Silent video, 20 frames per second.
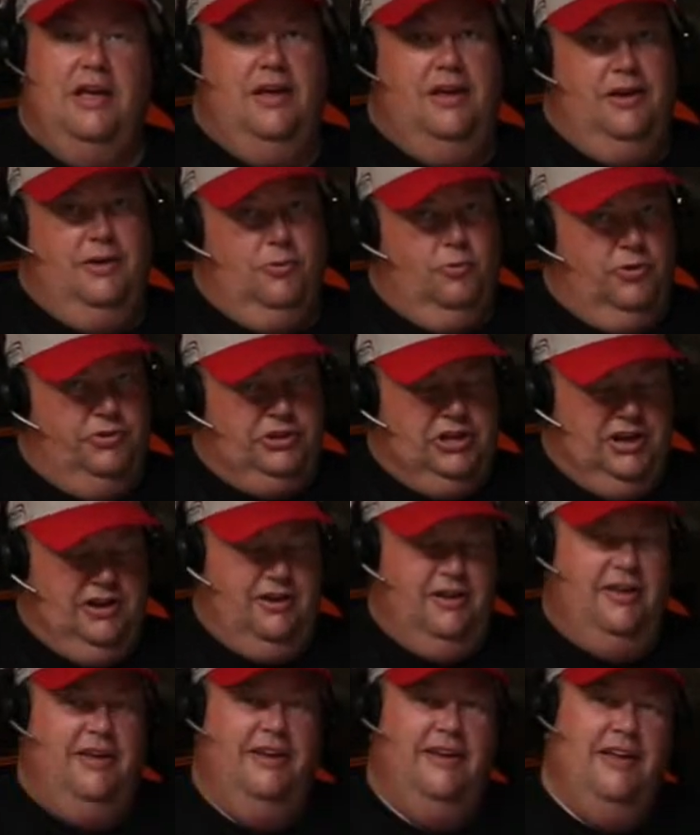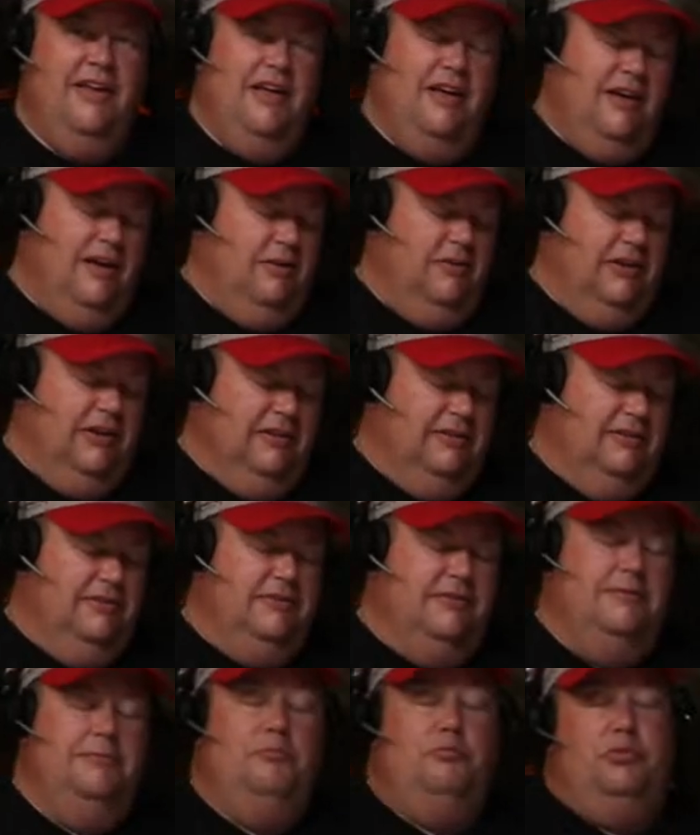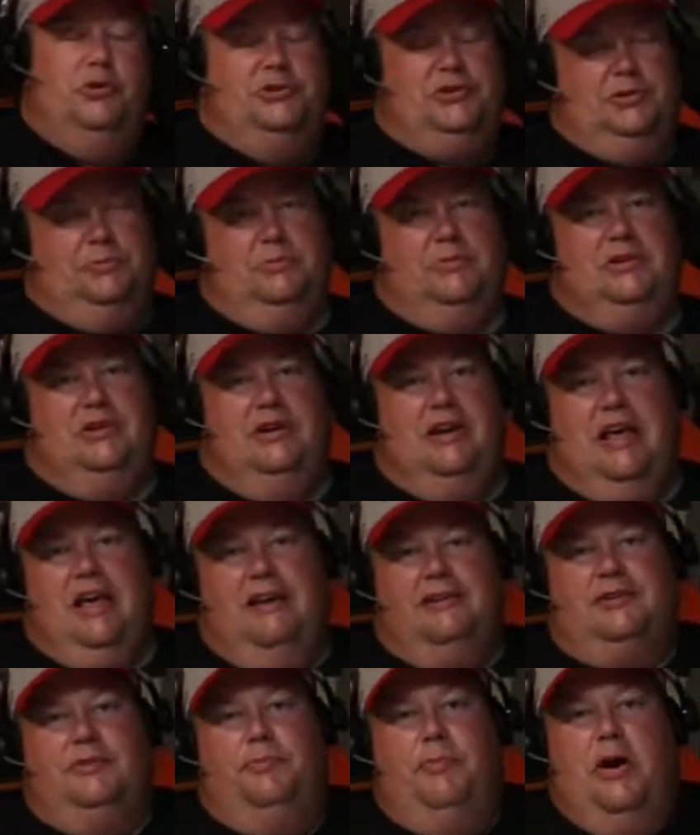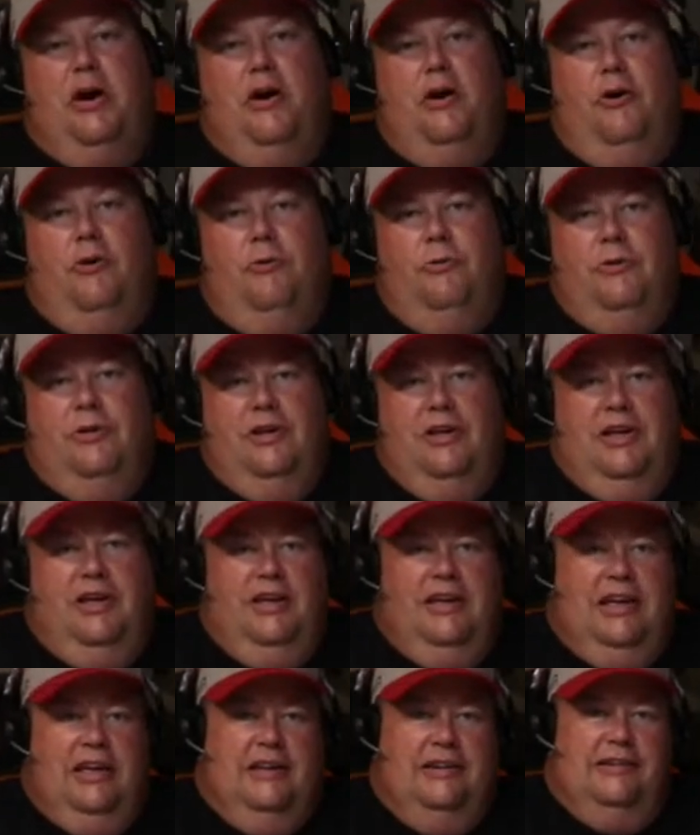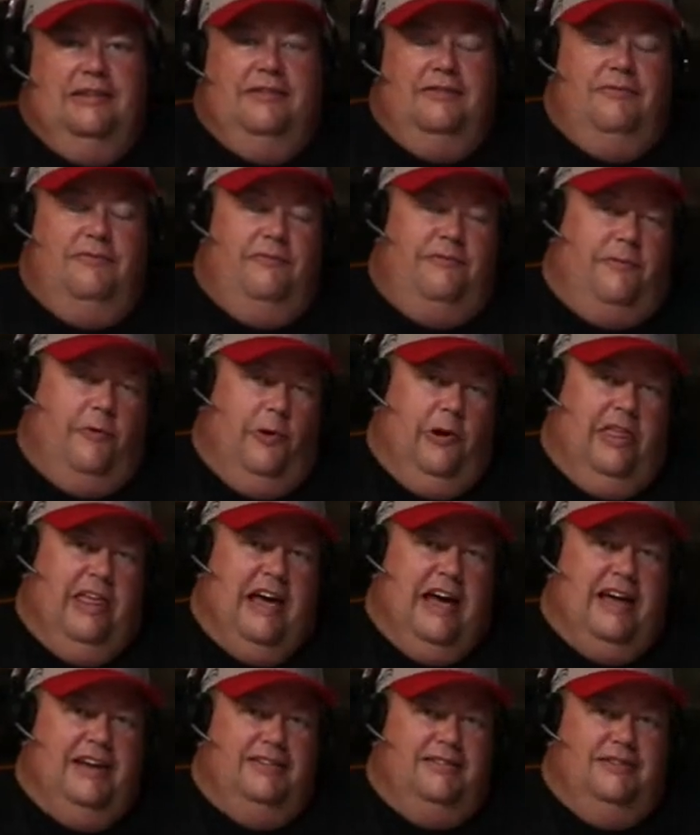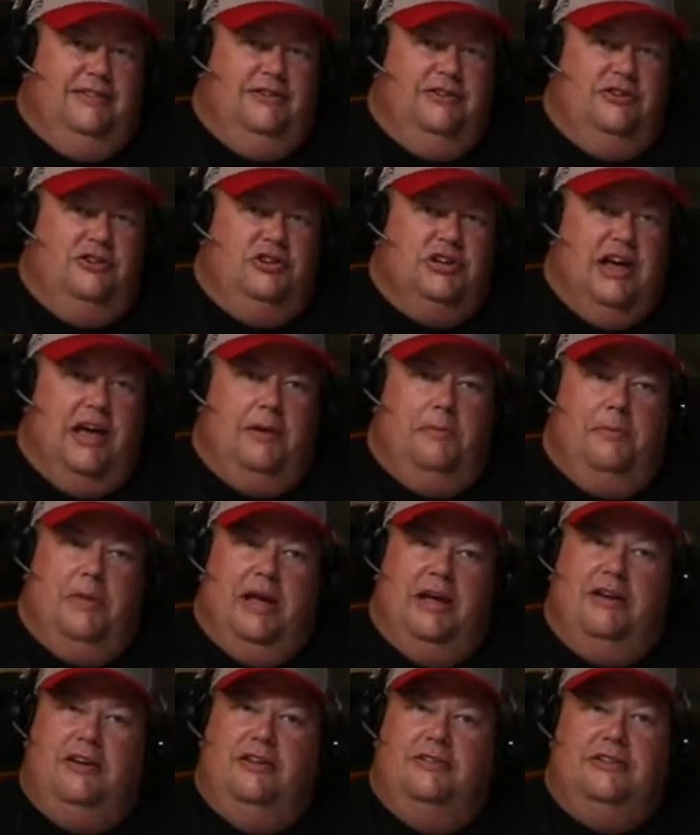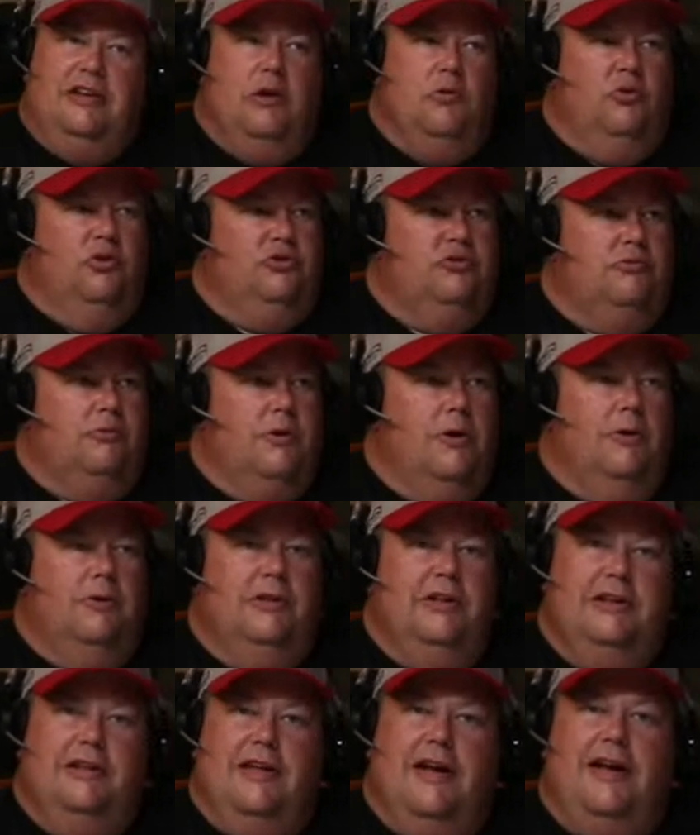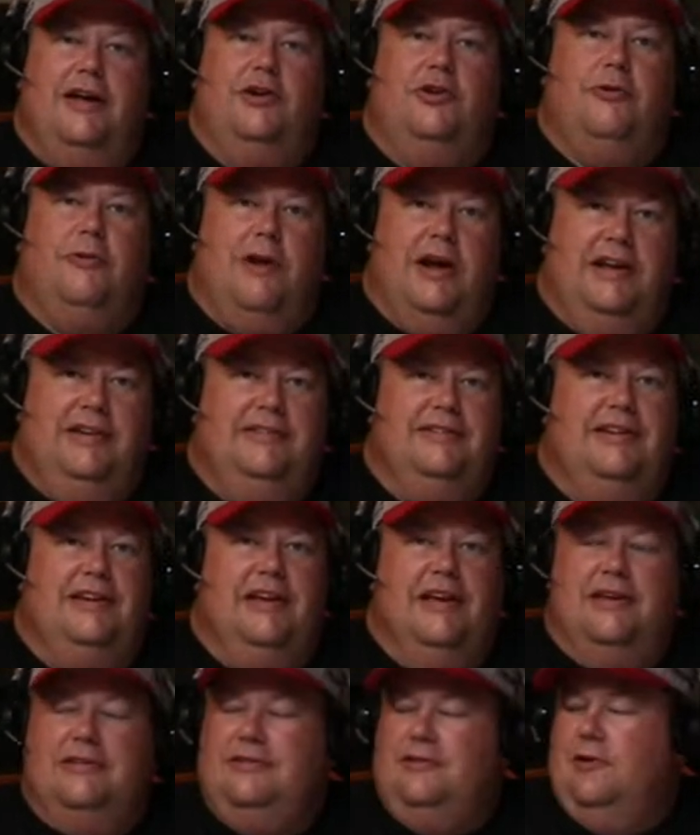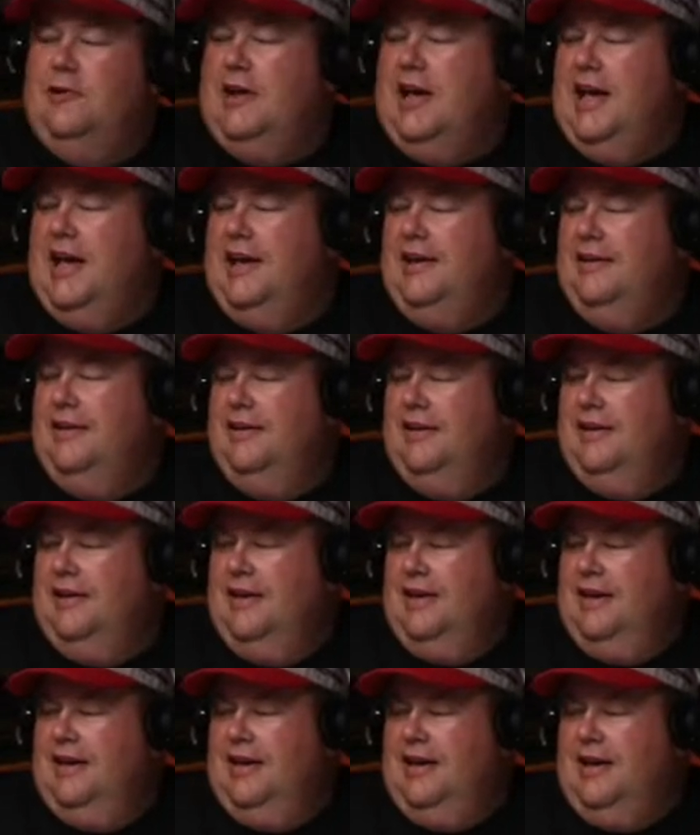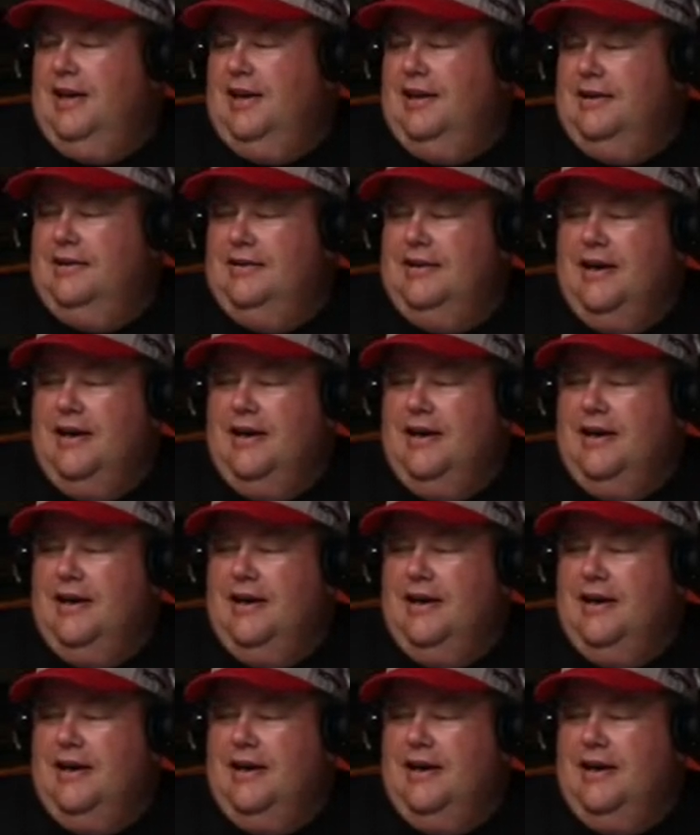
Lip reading: one thing, I mean, put some expo in for that jet, man, because it was rolling like crazy yesterday. And